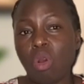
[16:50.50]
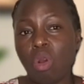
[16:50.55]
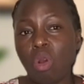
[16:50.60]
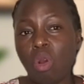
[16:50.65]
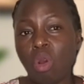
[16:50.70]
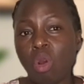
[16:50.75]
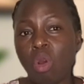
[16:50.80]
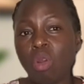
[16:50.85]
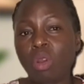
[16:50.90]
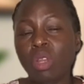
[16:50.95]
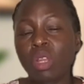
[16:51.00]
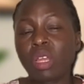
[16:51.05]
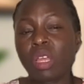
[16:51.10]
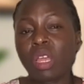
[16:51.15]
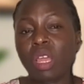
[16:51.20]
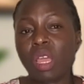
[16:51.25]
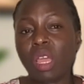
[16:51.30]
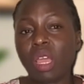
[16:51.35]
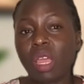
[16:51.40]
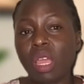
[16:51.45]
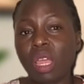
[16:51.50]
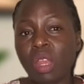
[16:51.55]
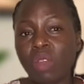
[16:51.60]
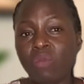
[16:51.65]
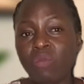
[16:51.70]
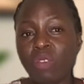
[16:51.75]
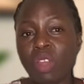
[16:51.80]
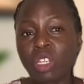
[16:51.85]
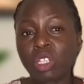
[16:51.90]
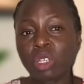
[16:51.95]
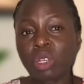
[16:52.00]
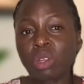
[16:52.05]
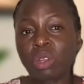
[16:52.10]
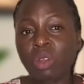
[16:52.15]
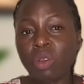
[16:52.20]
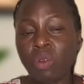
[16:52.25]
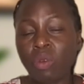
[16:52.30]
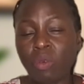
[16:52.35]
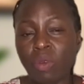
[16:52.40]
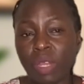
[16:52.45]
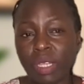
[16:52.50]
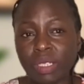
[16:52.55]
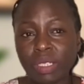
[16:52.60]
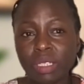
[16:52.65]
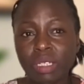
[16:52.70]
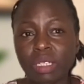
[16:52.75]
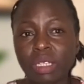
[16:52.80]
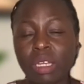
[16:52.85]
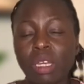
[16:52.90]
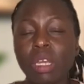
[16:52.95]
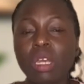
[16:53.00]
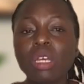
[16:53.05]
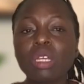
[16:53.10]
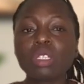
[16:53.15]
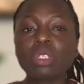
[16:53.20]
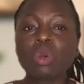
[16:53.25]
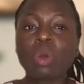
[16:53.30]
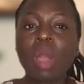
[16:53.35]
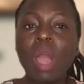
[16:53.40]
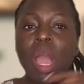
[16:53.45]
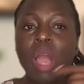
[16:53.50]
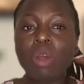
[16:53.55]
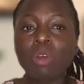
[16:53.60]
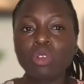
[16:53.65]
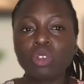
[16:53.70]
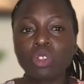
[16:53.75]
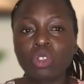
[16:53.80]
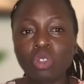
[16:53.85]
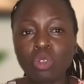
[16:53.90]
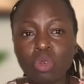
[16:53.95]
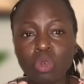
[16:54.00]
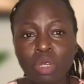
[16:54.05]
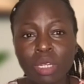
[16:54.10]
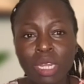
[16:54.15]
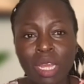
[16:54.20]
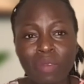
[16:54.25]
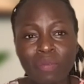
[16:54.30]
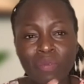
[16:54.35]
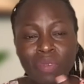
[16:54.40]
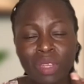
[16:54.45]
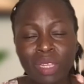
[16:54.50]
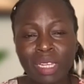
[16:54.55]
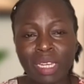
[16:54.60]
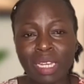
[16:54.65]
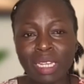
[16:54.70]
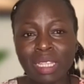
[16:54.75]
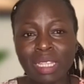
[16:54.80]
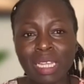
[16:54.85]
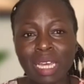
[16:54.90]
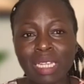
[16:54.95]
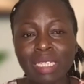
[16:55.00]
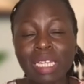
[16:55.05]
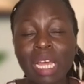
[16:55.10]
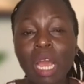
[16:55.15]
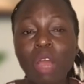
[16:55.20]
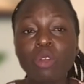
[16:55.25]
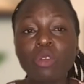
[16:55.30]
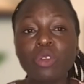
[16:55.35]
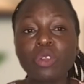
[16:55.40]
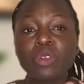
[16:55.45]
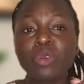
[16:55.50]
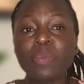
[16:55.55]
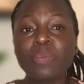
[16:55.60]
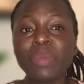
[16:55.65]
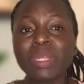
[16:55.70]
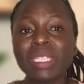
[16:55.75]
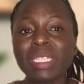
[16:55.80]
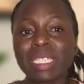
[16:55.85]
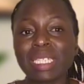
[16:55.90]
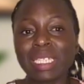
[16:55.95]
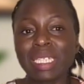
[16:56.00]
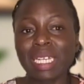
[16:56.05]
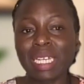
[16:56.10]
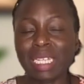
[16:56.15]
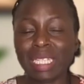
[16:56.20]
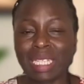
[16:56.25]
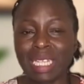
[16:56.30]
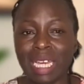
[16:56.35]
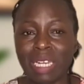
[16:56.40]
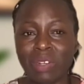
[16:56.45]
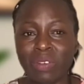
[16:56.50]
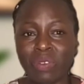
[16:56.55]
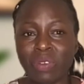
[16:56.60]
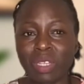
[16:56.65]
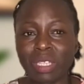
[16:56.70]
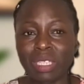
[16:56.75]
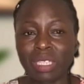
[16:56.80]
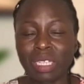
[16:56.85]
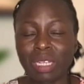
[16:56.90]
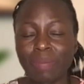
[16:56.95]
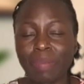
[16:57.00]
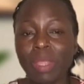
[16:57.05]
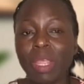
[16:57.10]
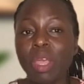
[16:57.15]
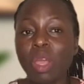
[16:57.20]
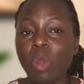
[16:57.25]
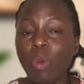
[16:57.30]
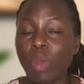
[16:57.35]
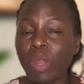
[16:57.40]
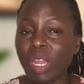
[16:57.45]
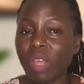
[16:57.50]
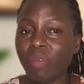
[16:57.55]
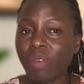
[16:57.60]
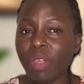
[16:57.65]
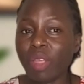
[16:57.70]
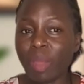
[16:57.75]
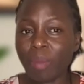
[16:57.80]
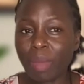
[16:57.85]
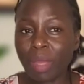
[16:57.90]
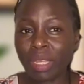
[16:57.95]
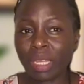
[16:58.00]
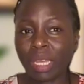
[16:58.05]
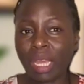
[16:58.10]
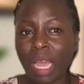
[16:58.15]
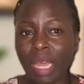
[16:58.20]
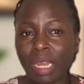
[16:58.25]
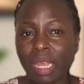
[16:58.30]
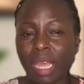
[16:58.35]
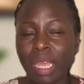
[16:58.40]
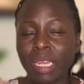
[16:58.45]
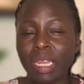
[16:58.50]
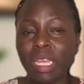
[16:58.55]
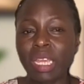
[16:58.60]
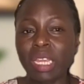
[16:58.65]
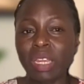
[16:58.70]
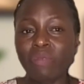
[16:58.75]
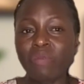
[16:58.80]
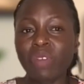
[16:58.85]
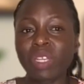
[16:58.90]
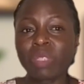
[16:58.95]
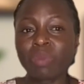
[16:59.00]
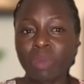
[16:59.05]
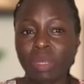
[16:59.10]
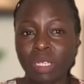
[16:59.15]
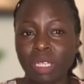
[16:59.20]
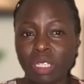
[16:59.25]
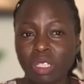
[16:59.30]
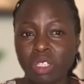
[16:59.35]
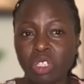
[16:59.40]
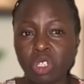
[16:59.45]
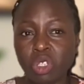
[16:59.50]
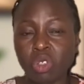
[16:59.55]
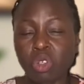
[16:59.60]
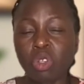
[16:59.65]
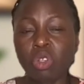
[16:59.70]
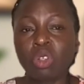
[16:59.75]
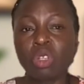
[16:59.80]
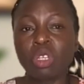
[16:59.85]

on inflation risk. So how do you navigate that? How do you mitigate that risk? Whenever you're making any investment decision, you